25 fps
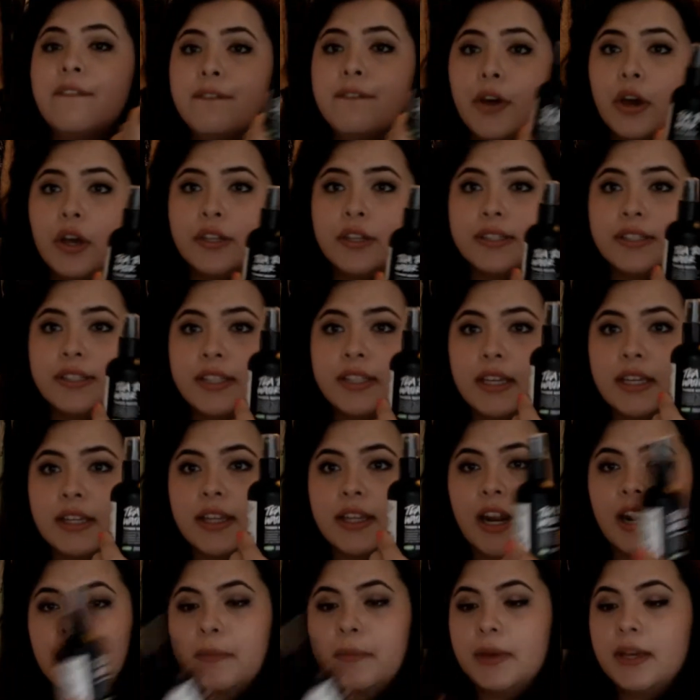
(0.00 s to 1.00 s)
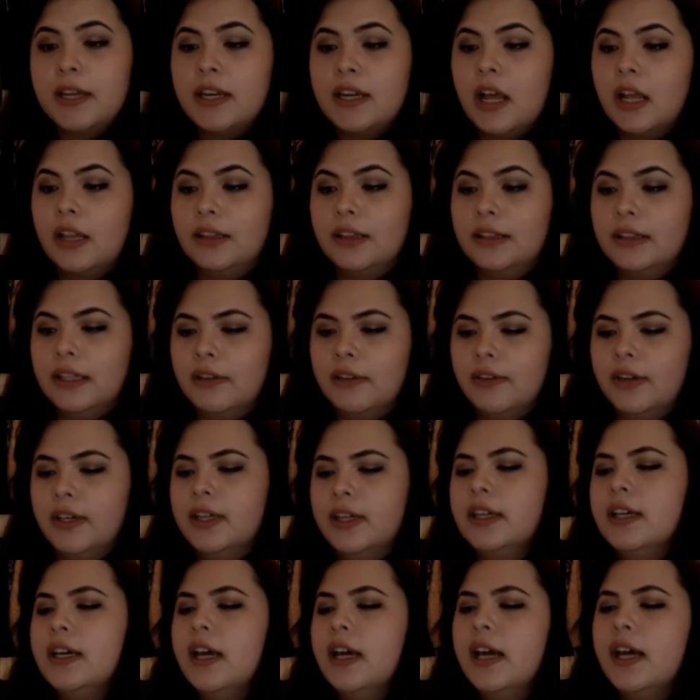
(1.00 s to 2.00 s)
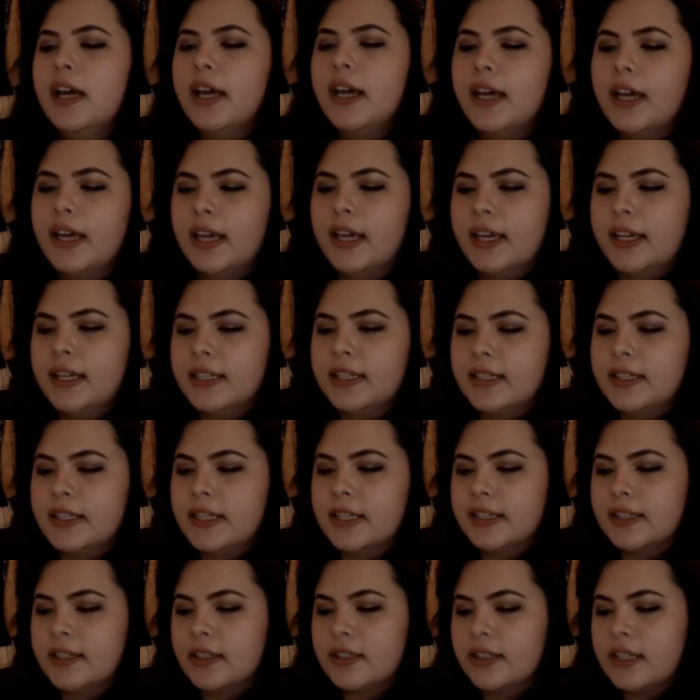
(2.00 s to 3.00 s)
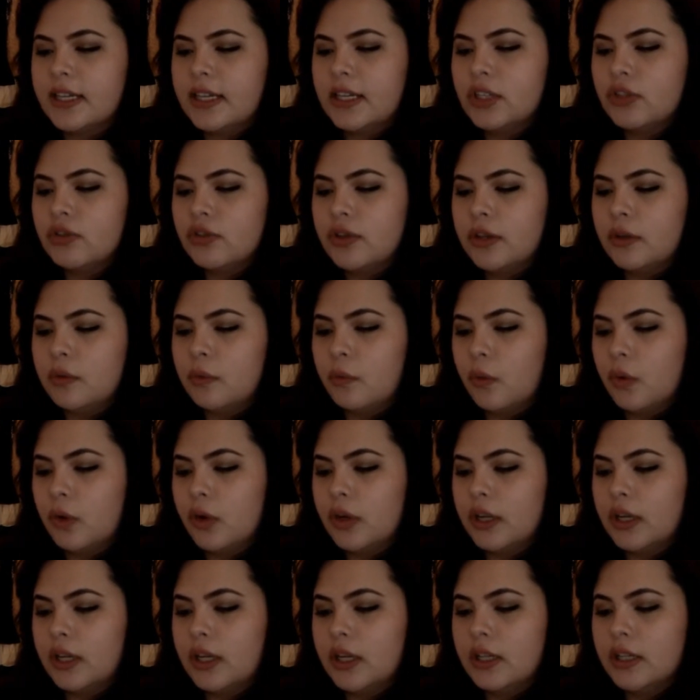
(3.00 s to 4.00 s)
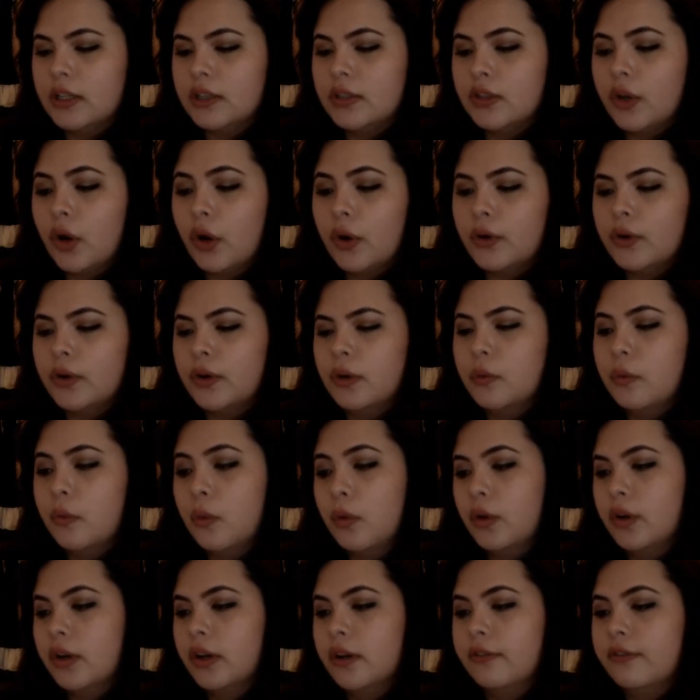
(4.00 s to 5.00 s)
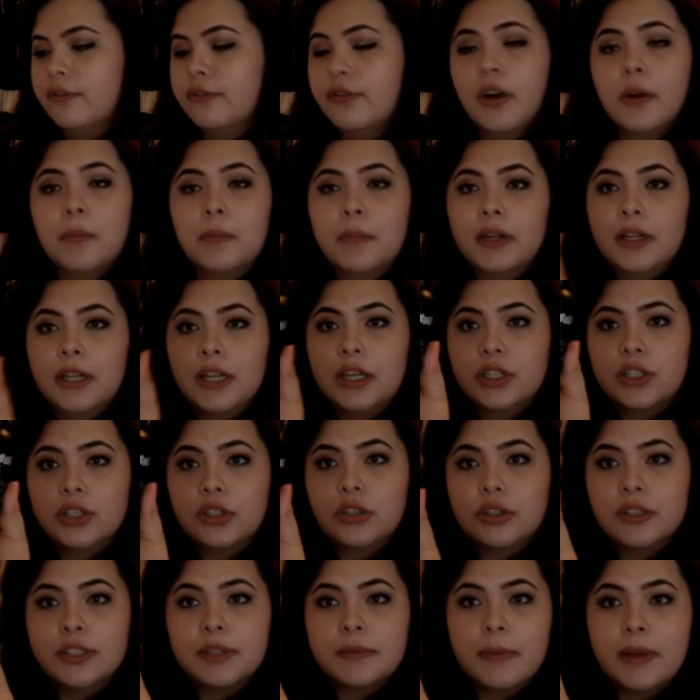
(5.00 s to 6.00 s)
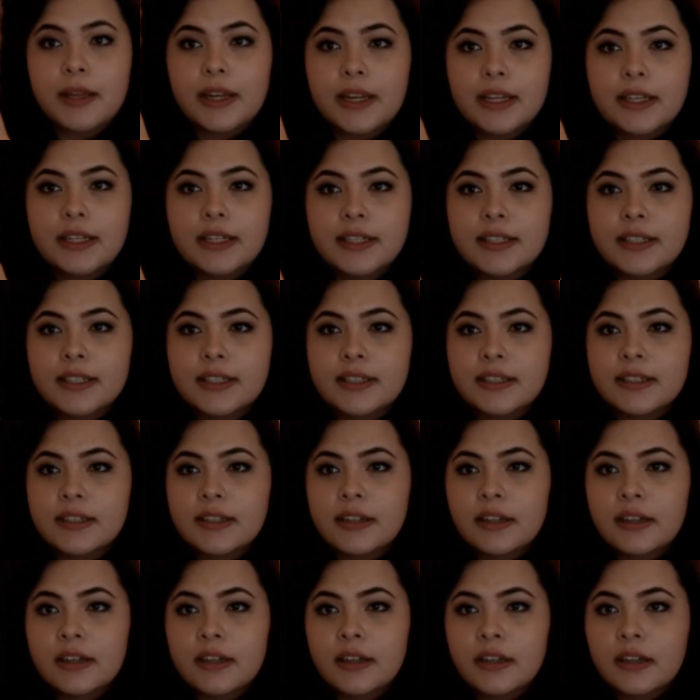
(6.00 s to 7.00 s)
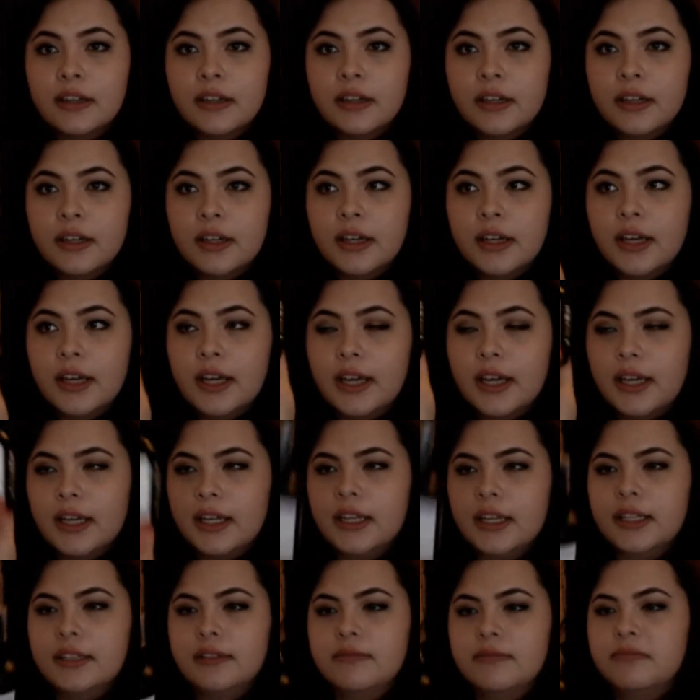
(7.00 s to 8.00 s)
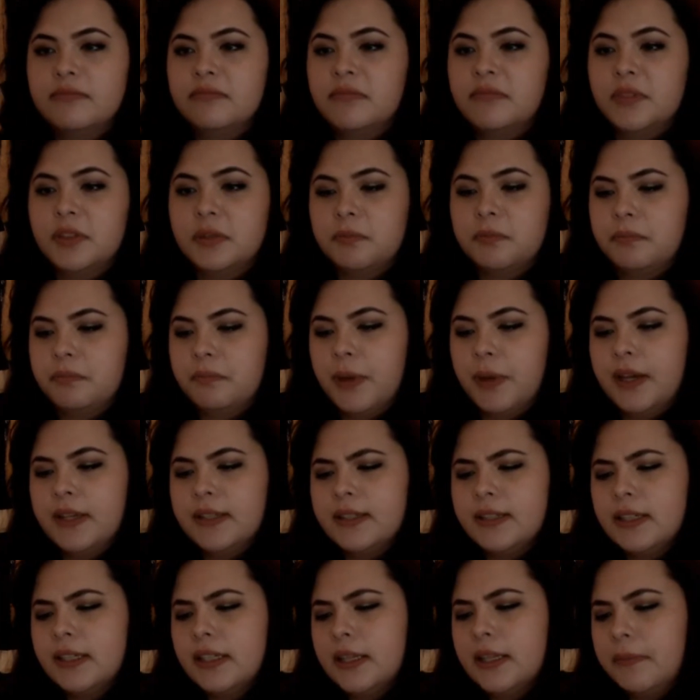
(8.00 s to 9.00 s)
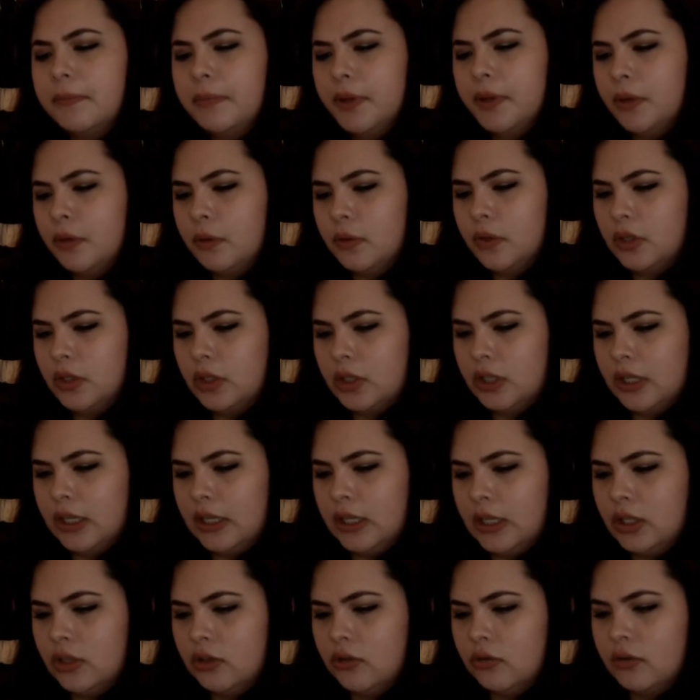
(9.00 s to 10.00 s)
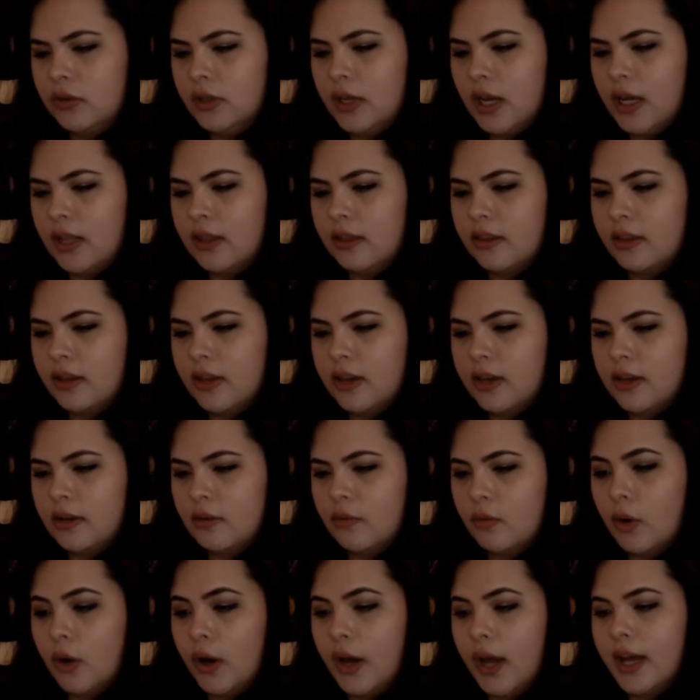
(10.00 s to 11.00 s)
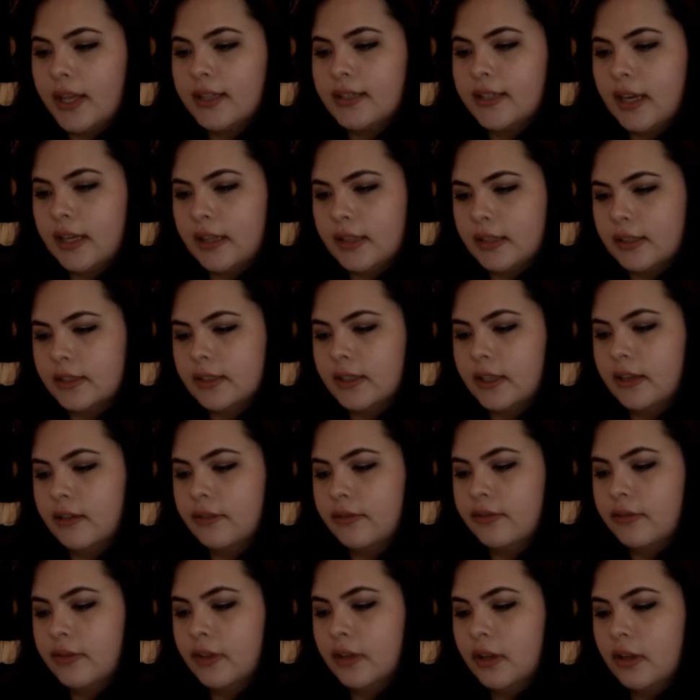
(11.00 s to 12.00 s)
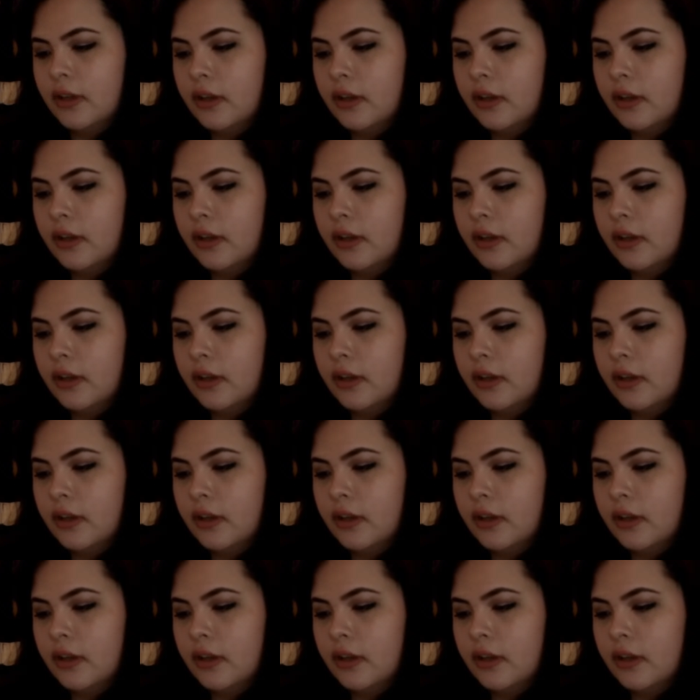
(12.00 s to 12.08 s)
first thing that I've been loving is this tea tree water toner water from Lush Cosmetics. It's basically pure tea tree, I think. Well, it has other stuff,